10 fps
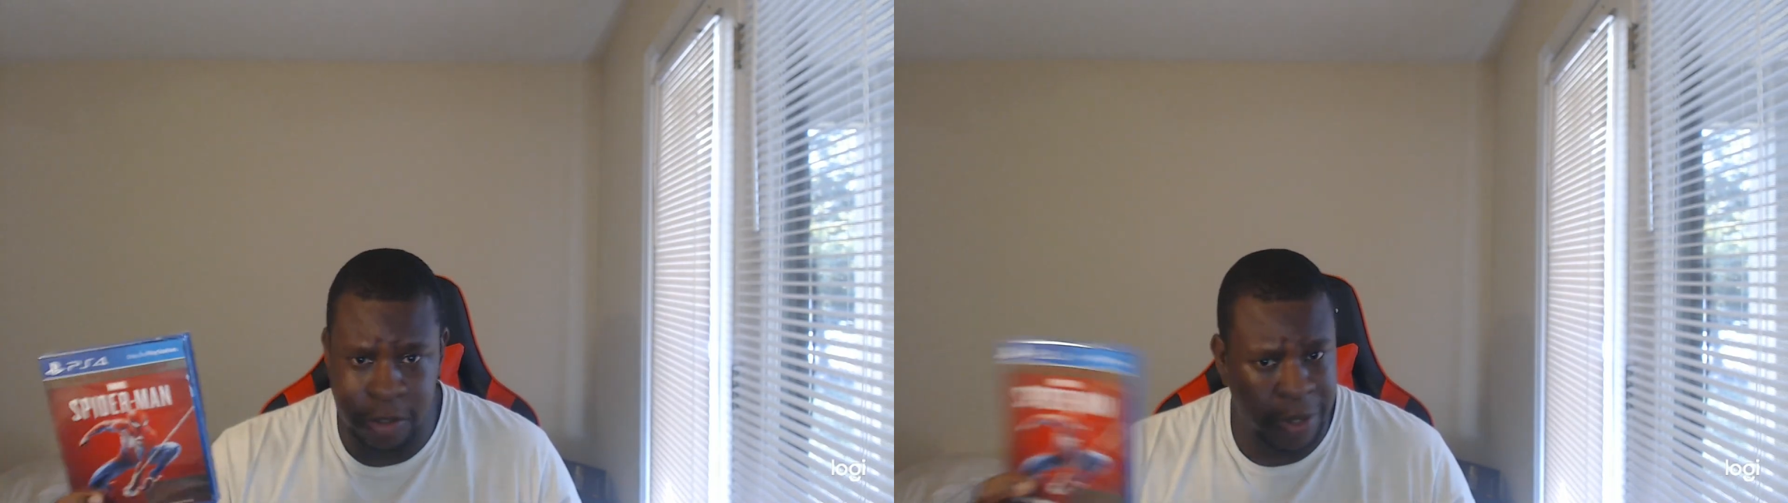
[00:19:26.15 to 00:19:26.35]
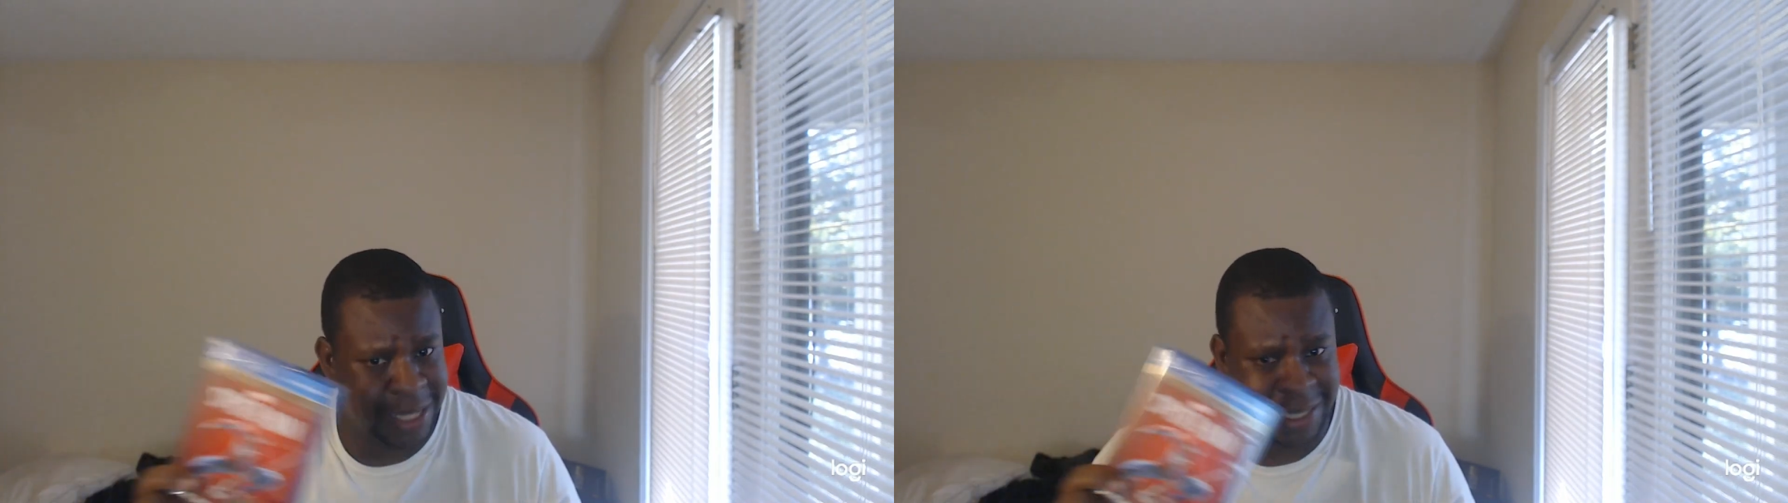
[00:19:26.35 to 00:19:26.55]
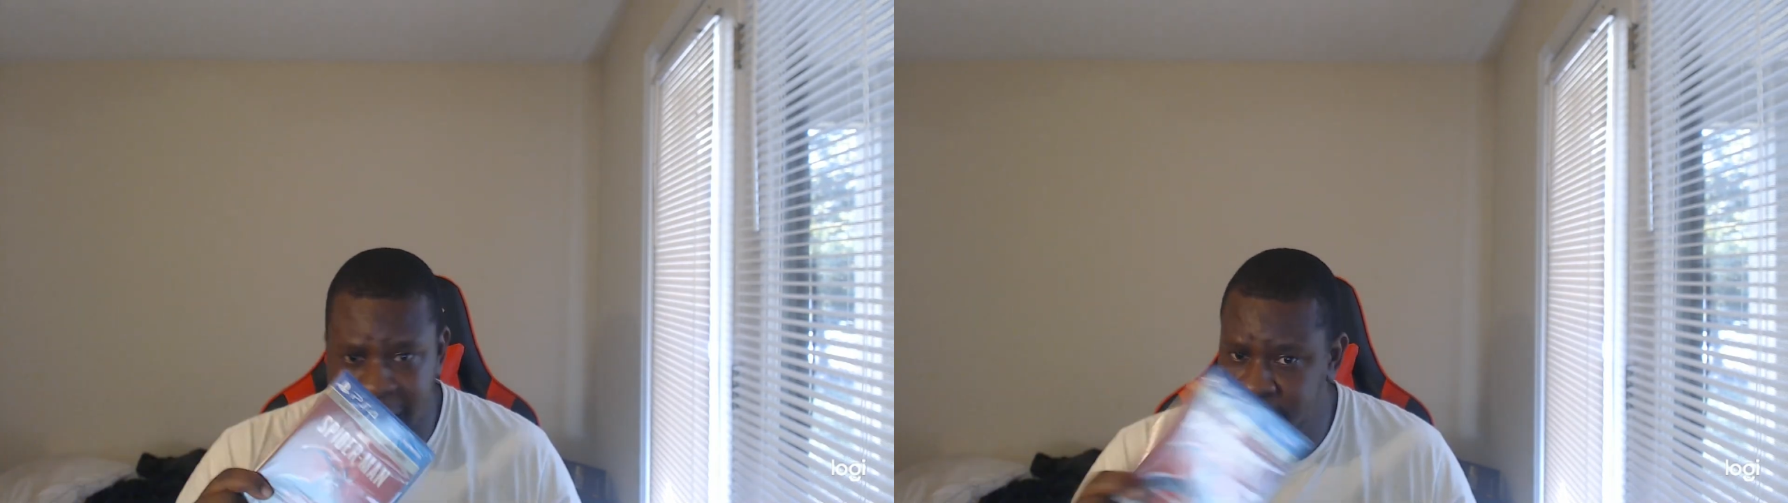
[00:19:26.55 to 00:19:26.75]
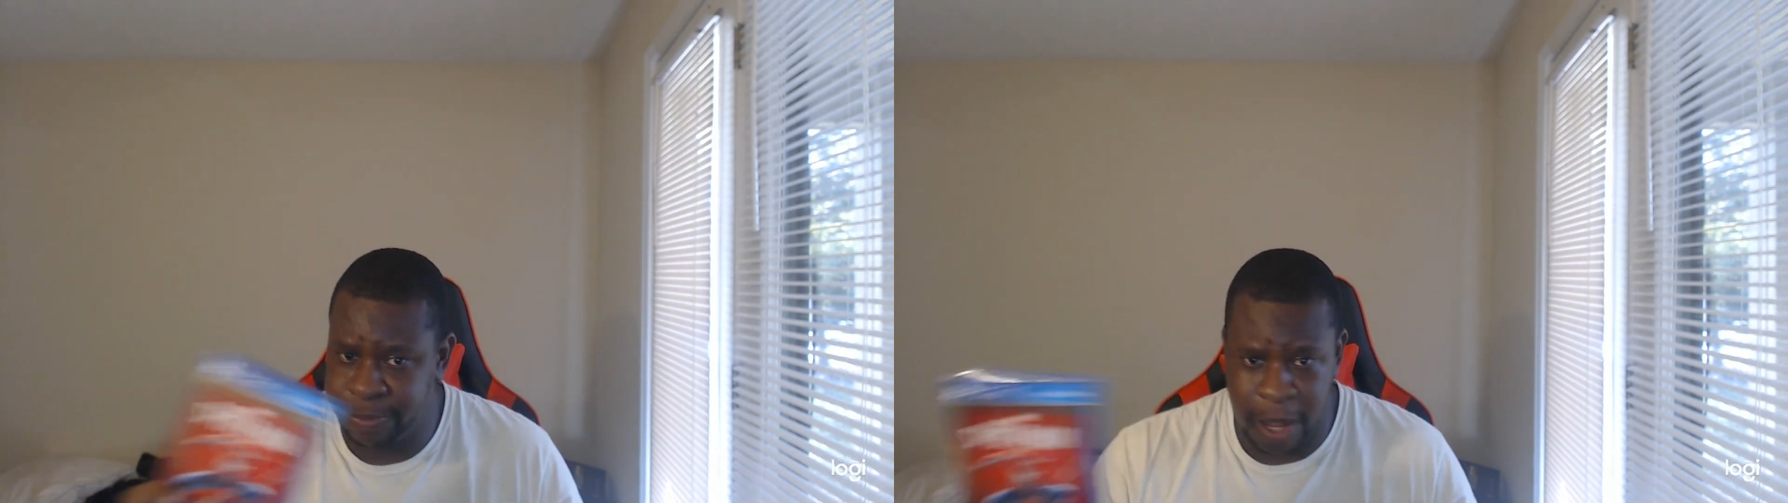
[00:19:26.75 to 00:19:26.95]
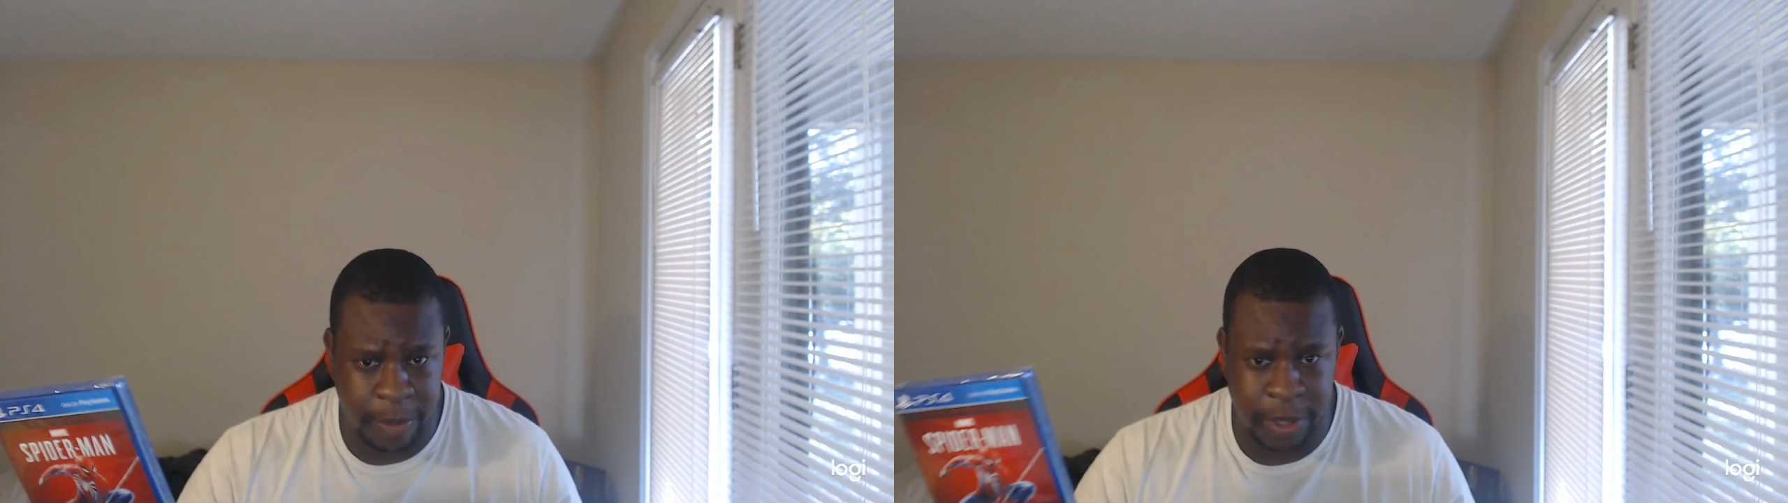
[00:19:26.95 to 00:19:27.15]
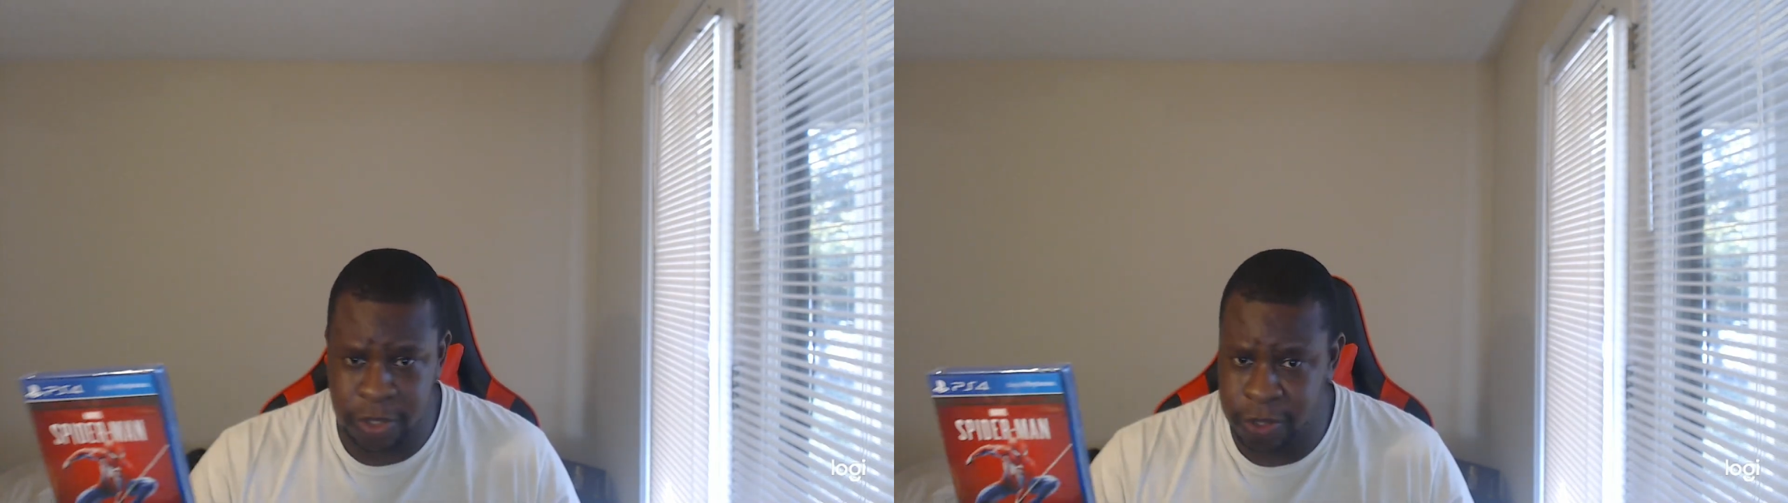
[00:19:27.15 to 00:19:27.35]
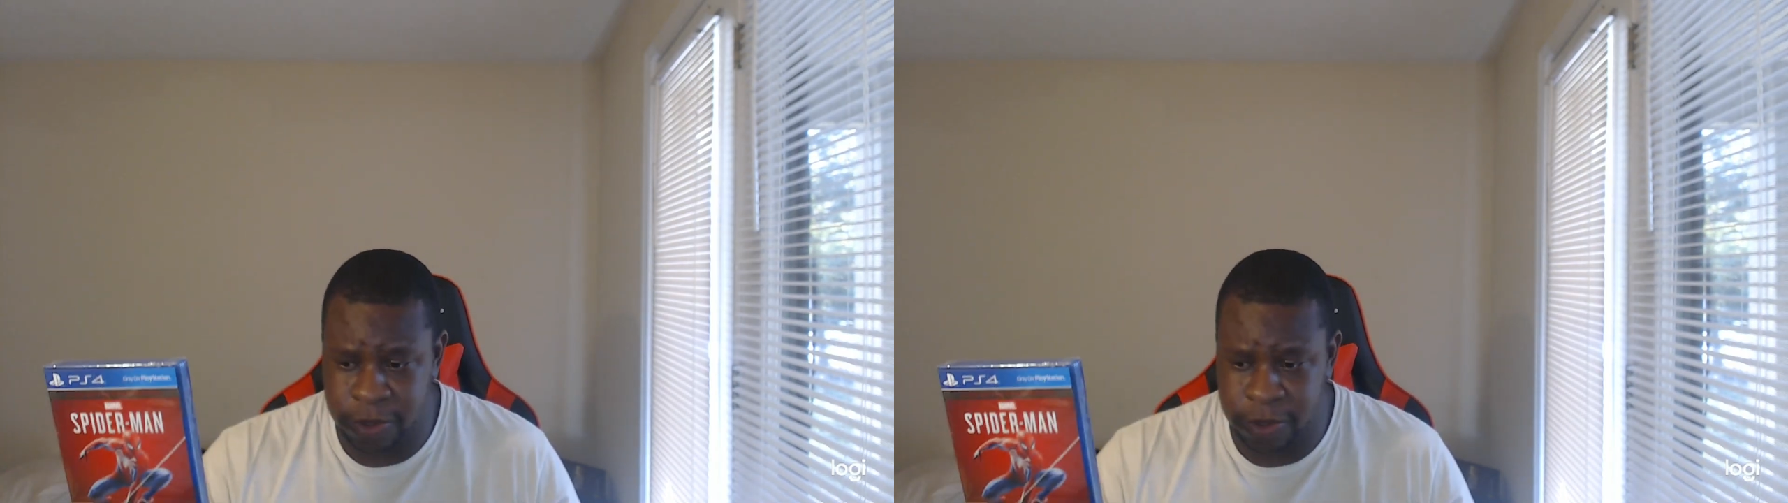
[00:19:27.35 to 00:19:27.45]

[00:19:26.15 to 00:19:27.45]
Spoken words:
It's not Spider-Man 2.